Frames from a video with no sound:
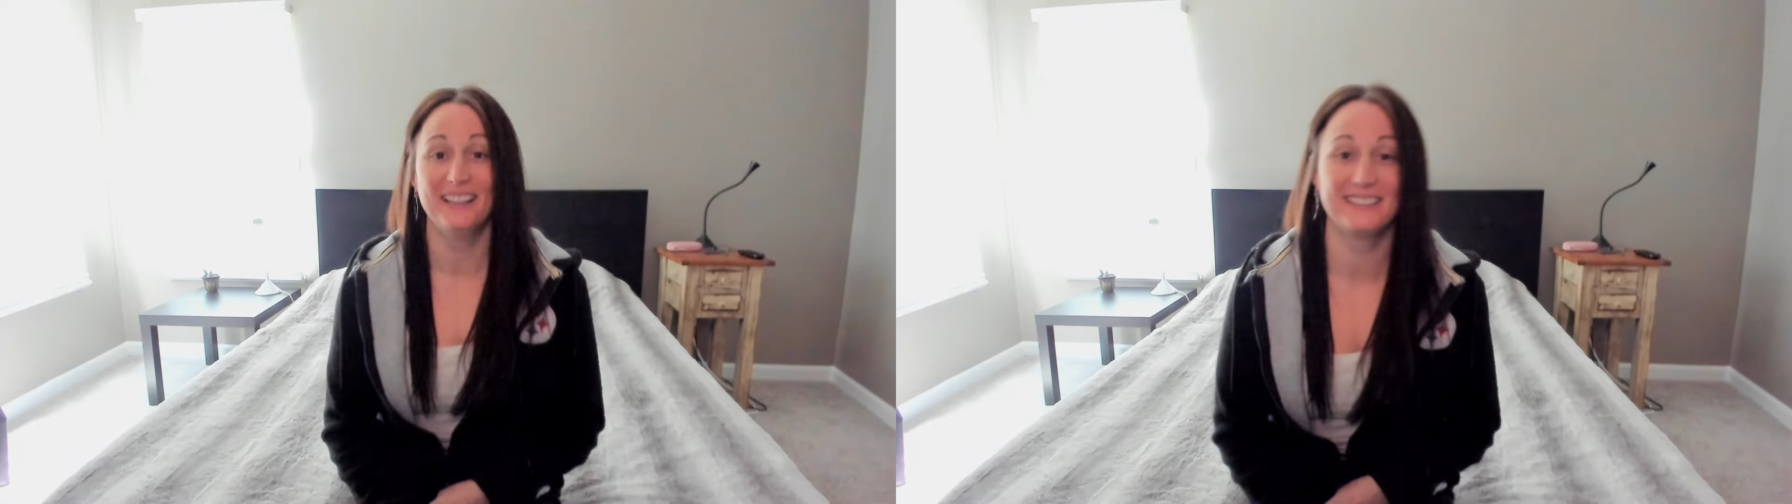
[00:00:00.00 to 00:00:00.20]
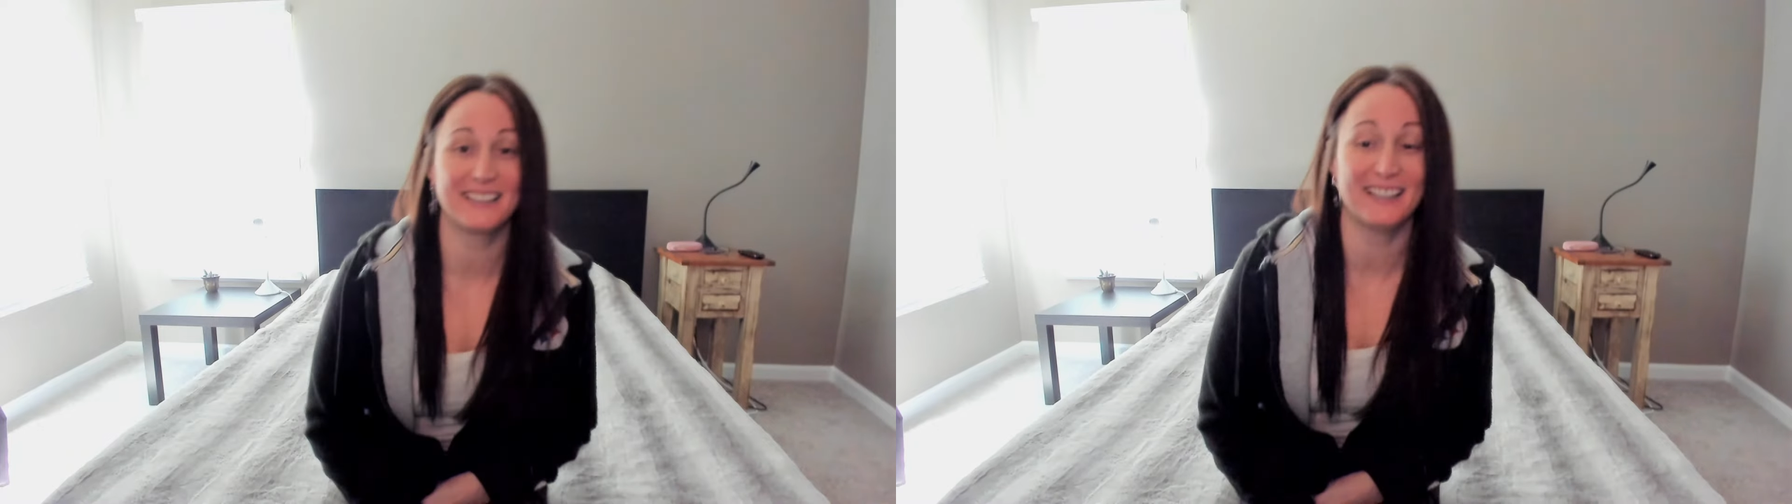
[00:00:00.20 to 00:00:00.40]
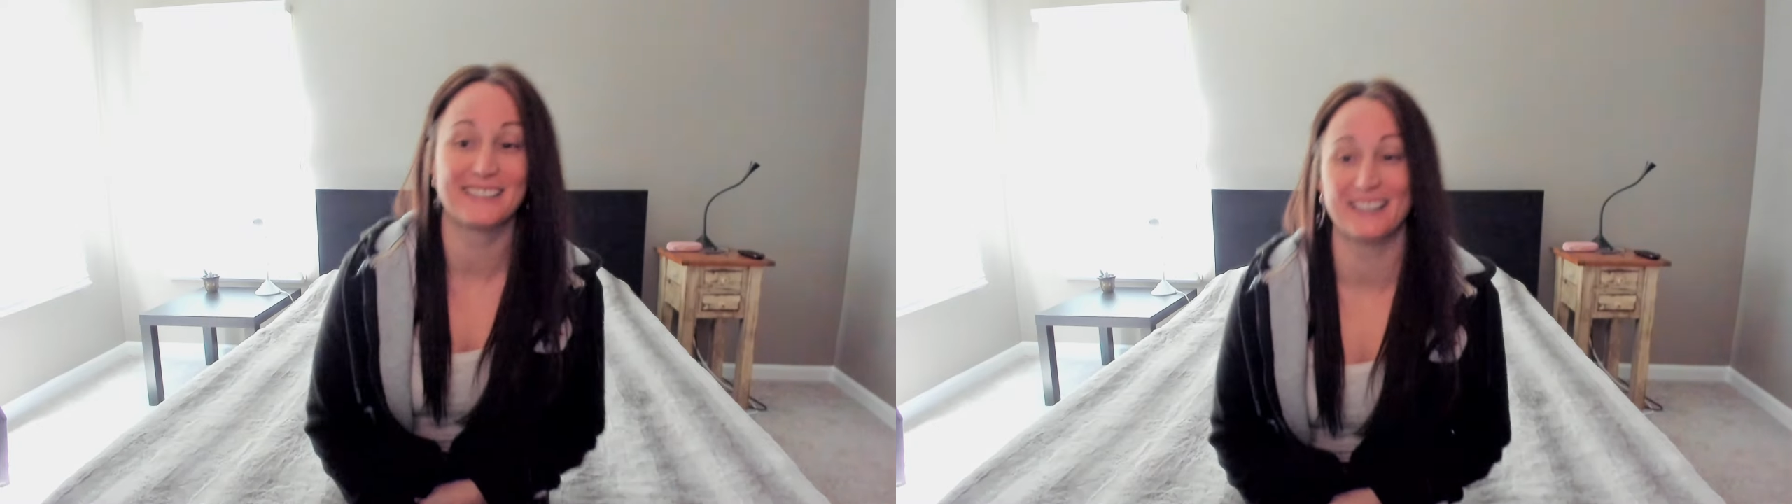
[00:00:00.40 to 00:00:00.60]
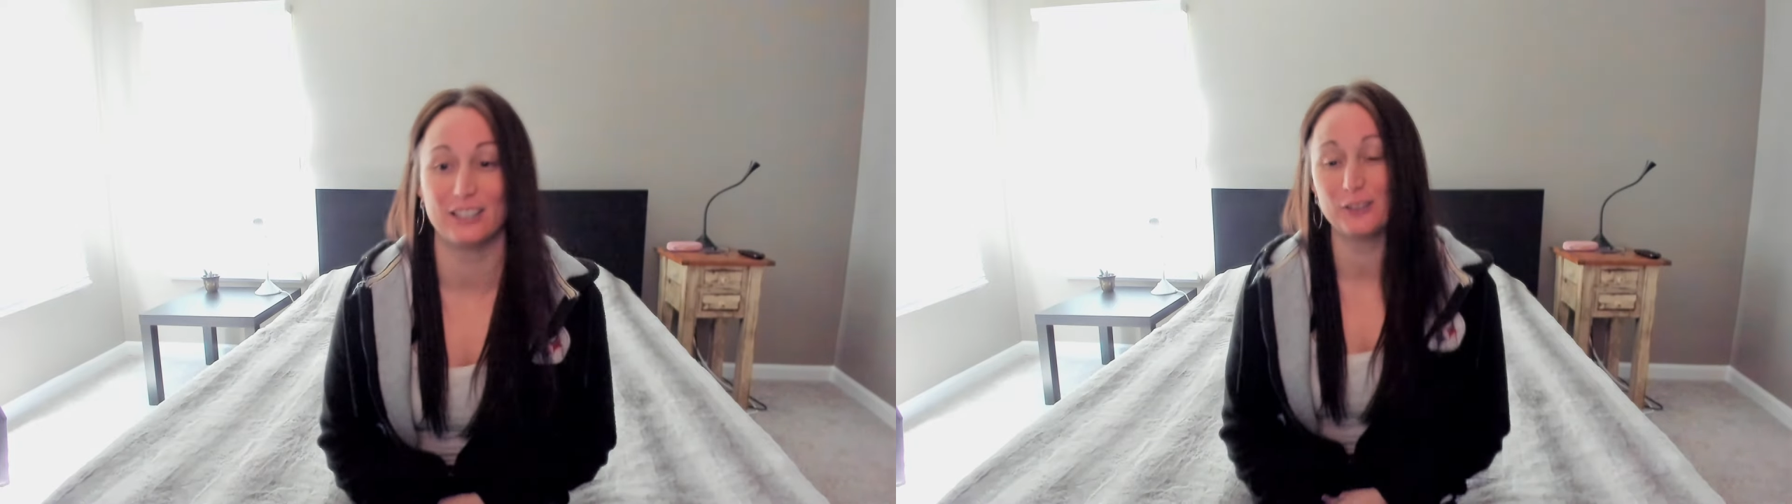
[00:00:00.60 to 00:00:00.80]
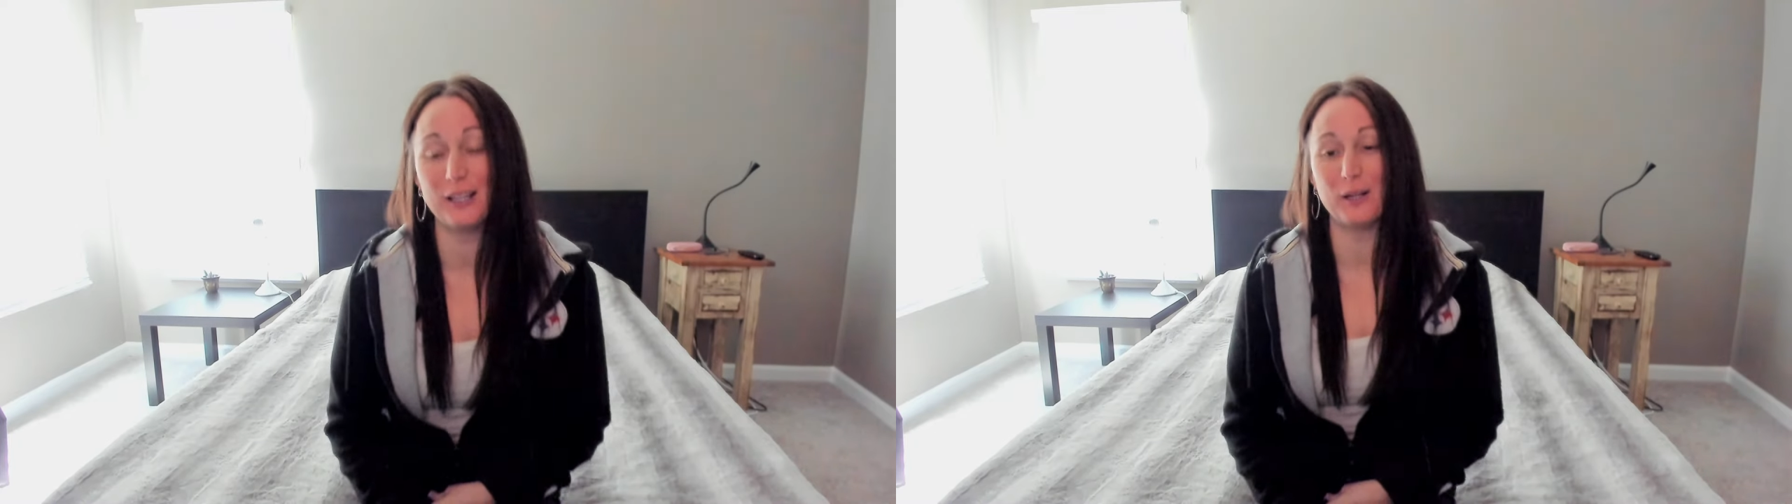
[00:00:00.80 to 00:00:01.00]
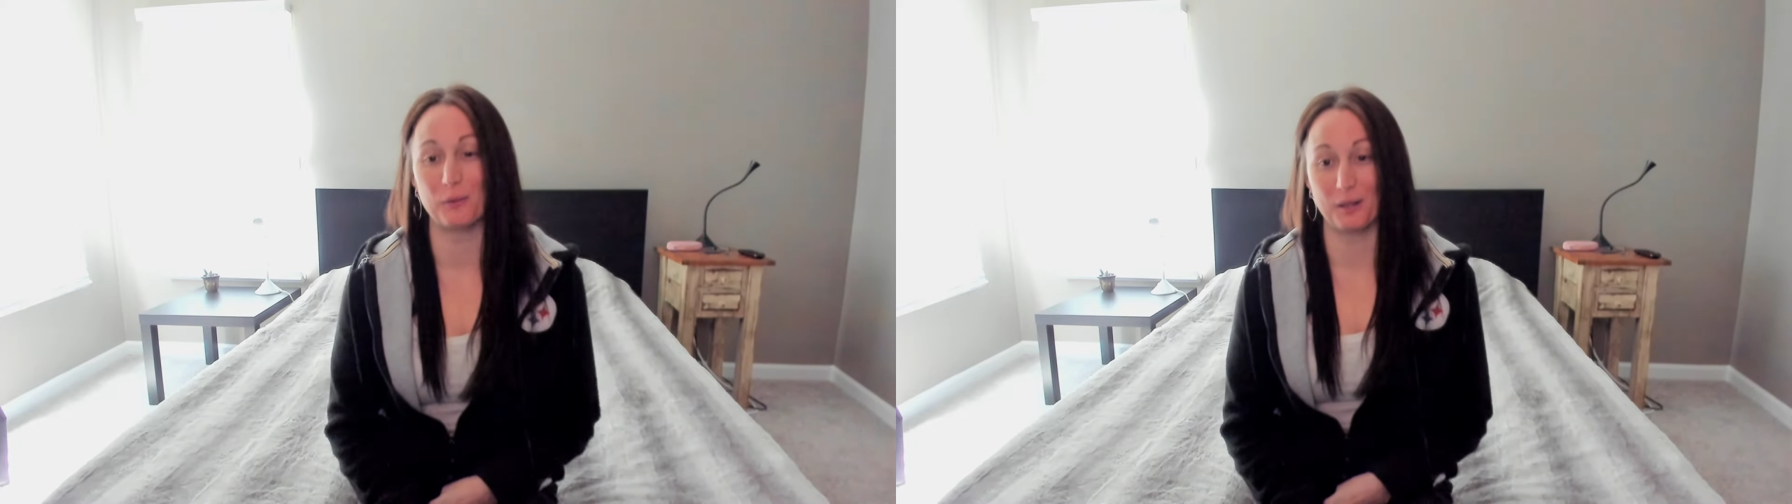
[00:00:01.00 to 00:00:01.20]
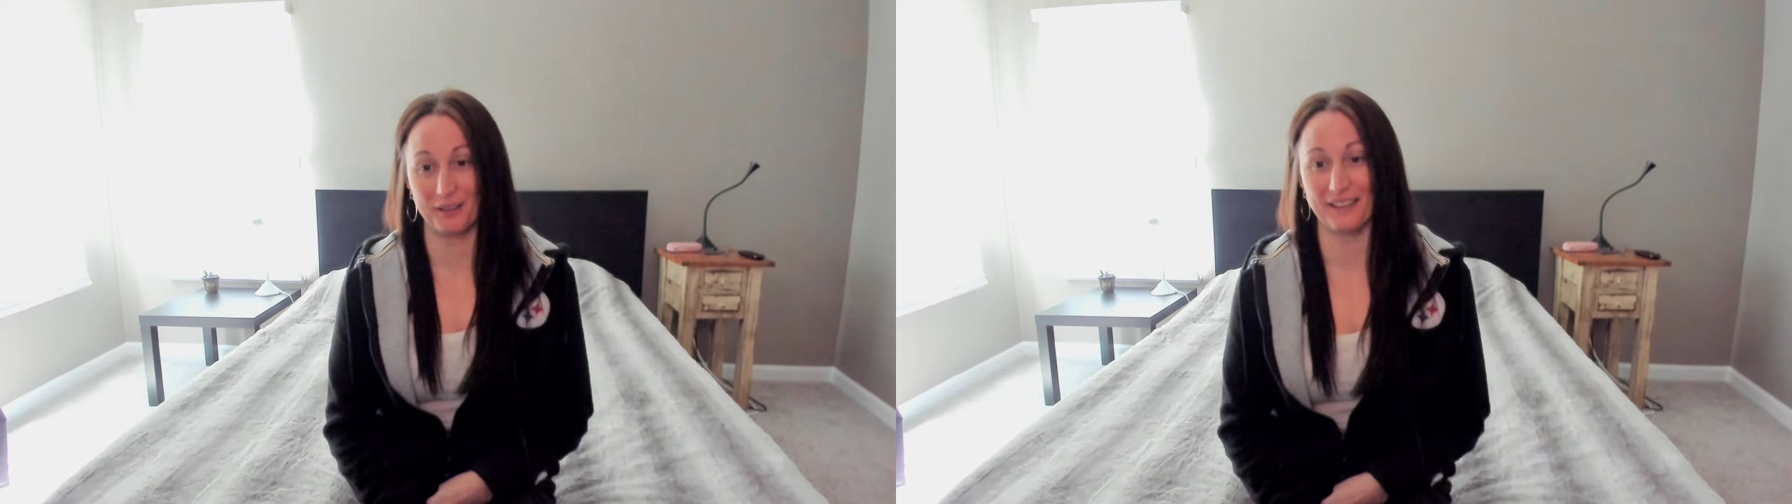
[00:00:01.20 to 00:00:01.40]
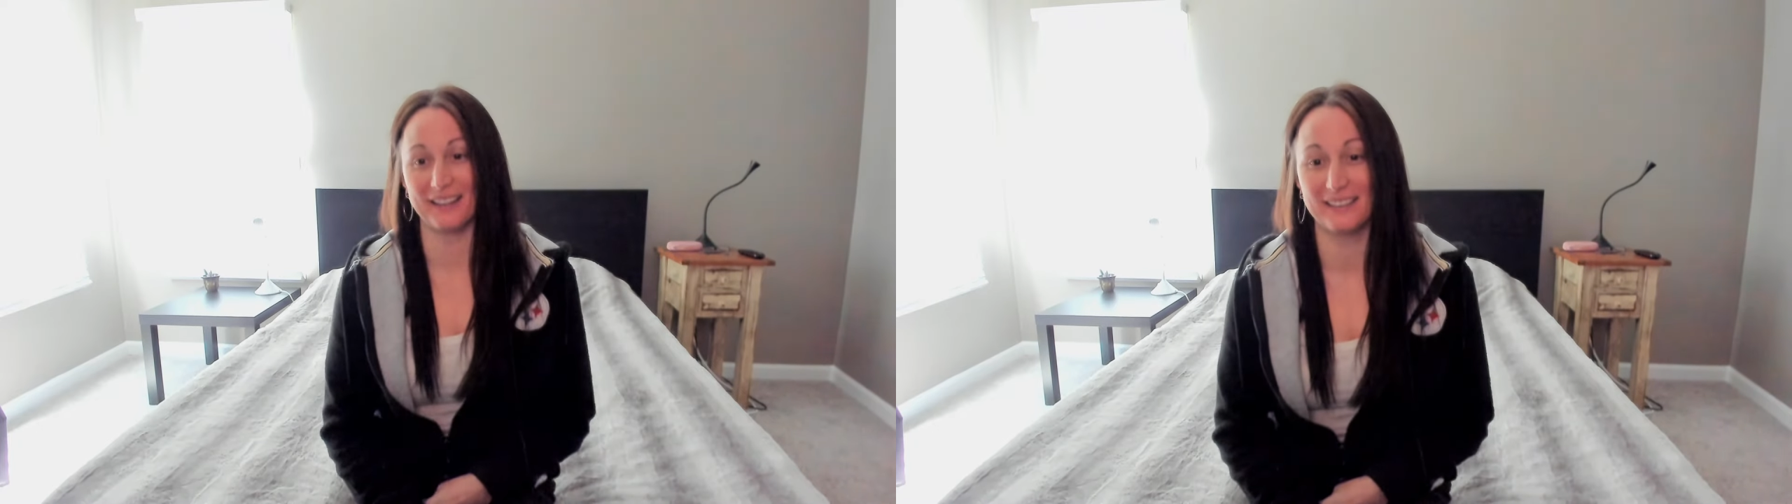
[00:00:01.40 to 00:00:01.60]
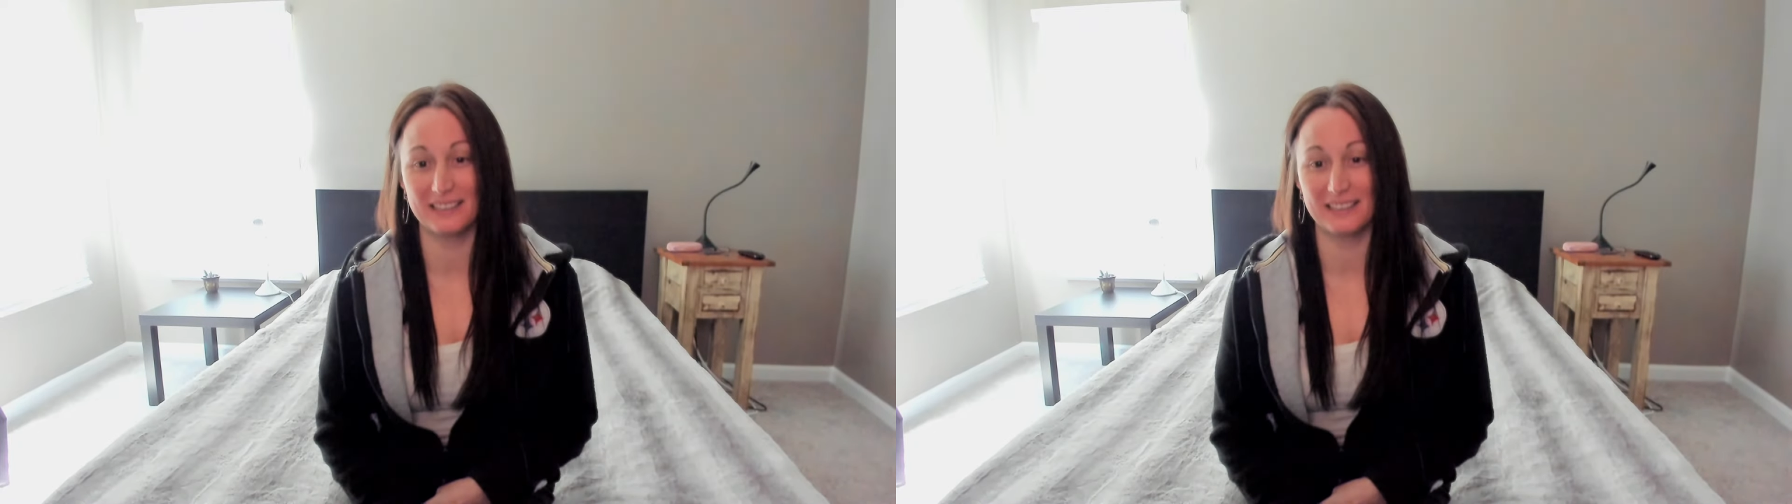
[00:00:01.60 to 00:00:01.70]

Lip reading: This guy's like, you're not worth it.